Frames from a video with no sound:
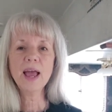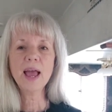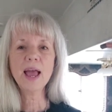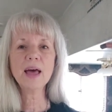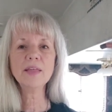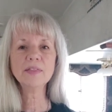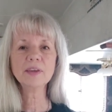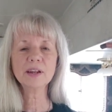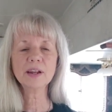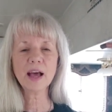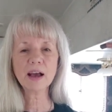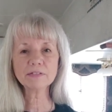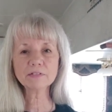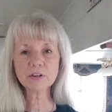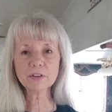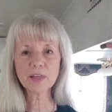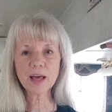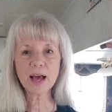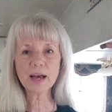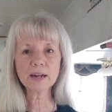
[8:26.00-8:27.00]
And then
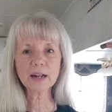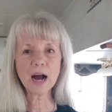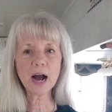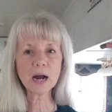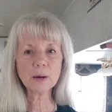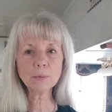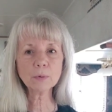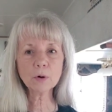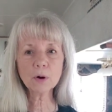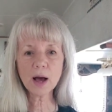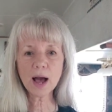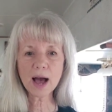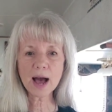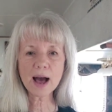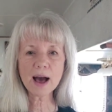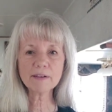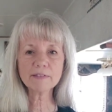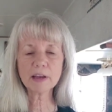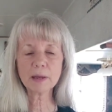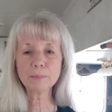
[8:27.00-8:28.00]
after that, I will
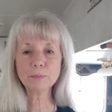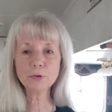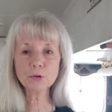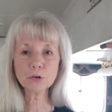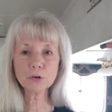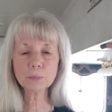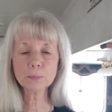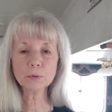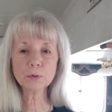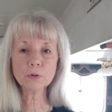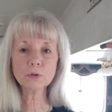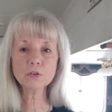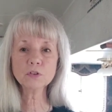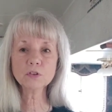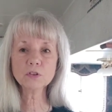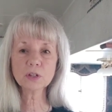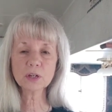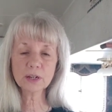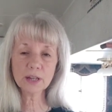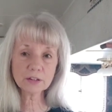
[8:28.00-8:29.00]
have a Pure
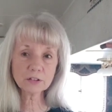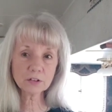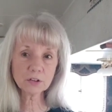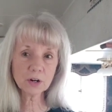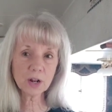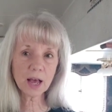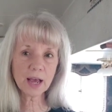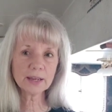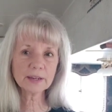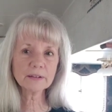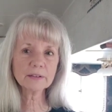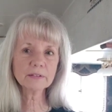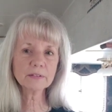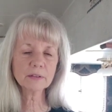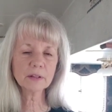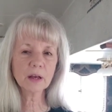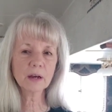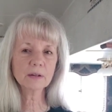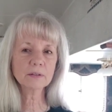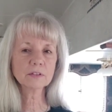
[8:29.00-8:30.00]
Boost electrolyte
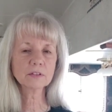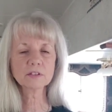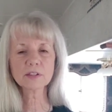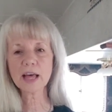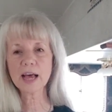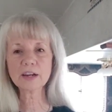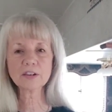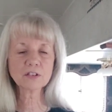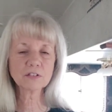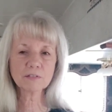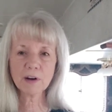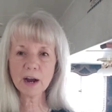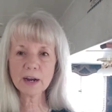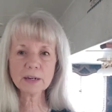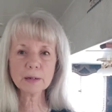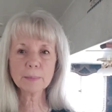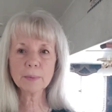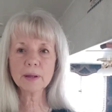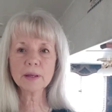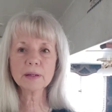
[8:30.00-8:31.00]
slash
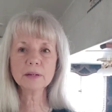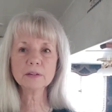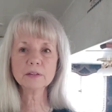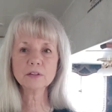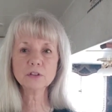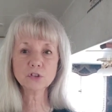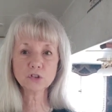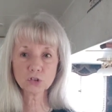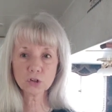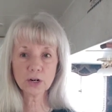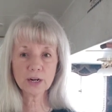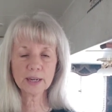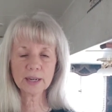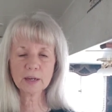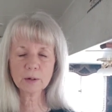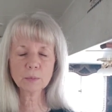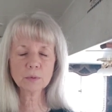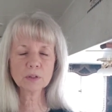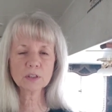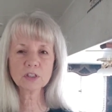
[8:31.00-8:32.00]
vitamin drink,
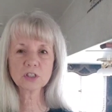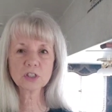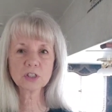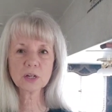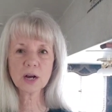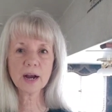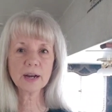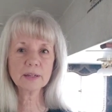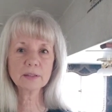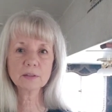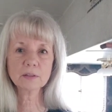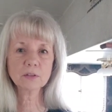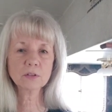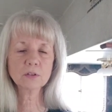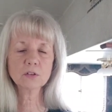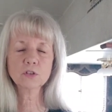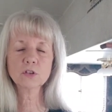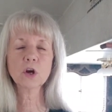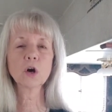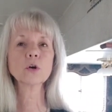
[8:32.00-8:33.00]
which I
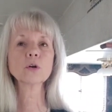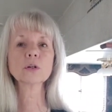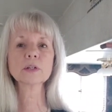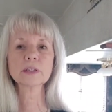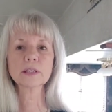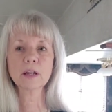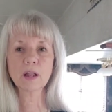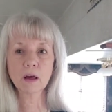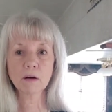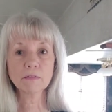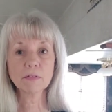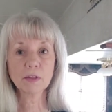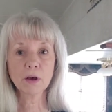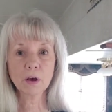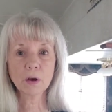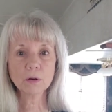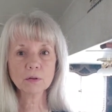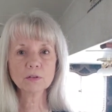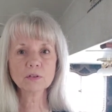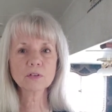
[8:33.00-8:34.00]
totally love
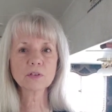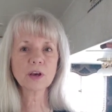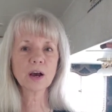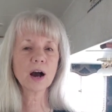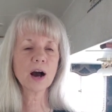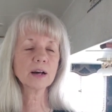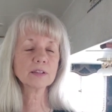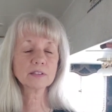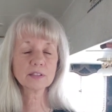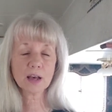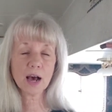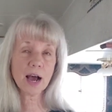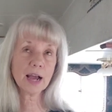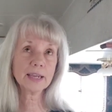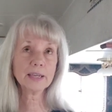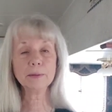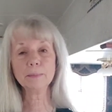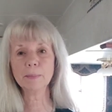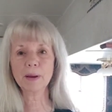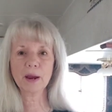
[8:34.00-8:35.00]
those. The
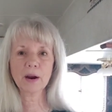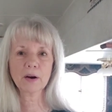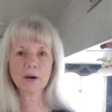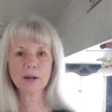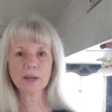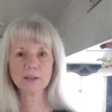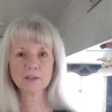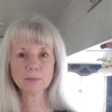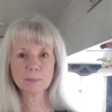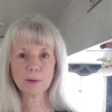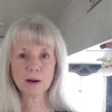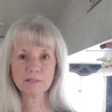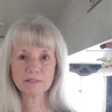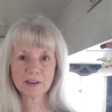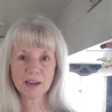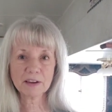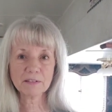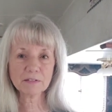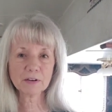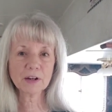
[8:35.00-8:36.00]
acai berry is my
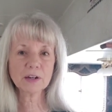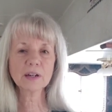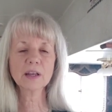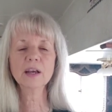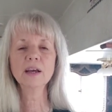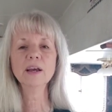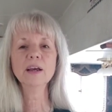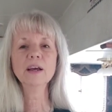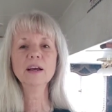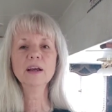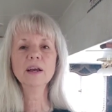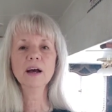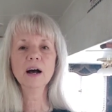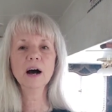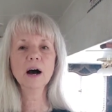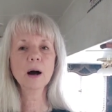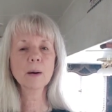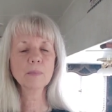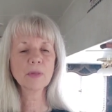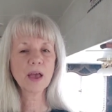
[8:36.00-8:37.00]
favorite.
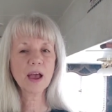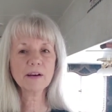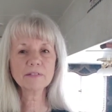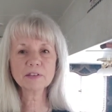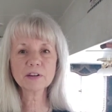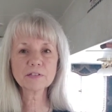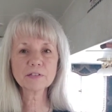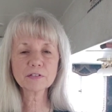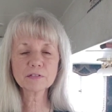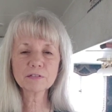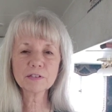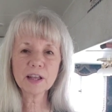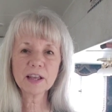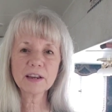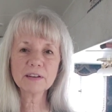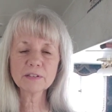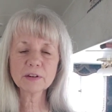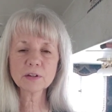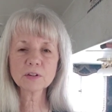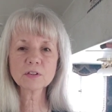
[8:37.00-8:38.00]
Um, they have different
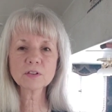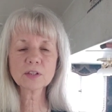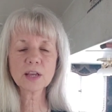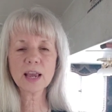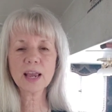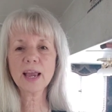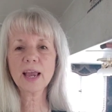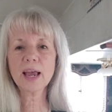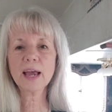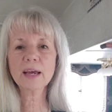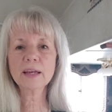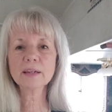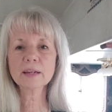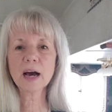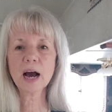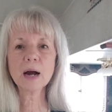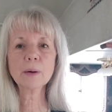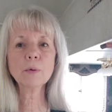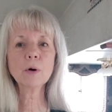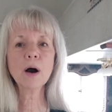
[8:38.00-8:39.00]
flavors, and
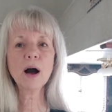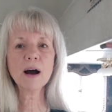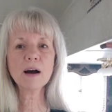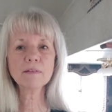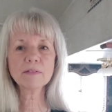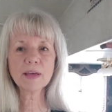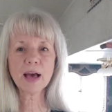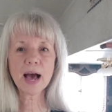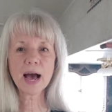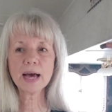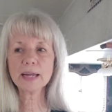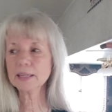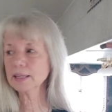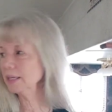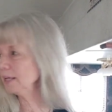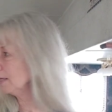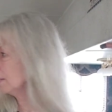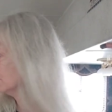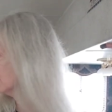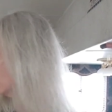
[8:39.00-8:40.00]
I will have that
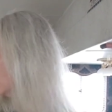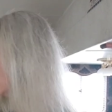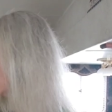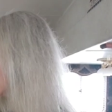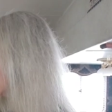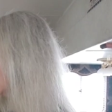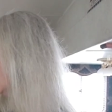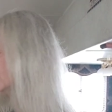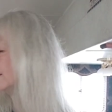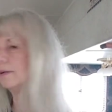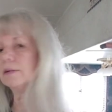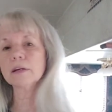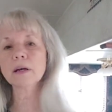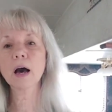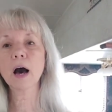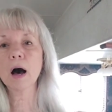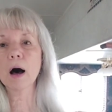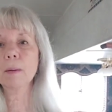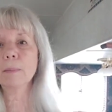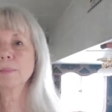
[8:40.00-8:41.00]
in my
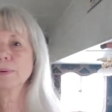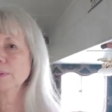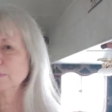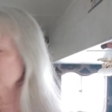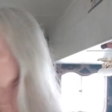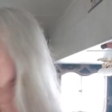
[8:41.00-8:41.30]
cup.